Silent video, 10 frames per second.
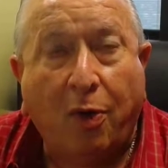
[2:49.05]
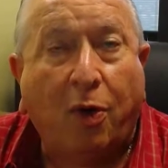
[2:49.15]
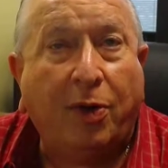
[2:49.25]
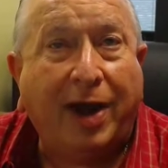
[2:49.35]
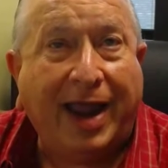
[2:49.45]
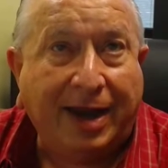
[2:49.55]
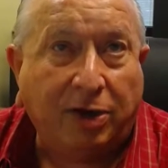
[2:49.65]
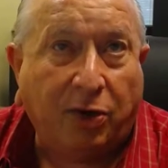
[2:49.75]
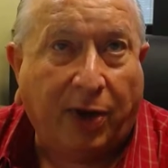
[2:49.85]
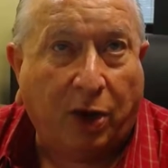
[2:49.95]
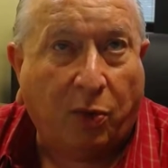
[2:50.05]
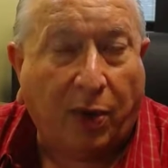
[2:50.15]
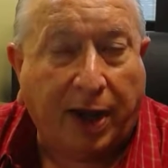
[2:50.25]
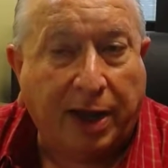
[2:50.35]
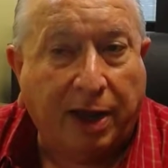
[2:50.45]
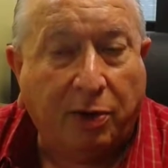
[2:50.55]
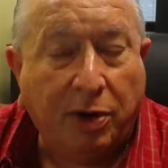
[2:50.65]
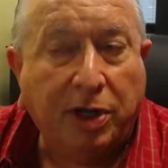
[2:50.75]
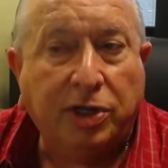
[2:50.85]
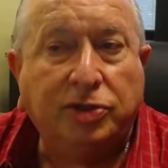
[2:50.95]
or a hand crank radio
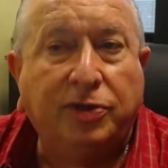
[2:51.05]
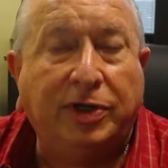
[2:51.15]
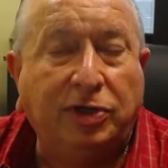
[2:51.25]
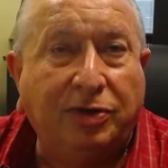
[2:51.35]
so that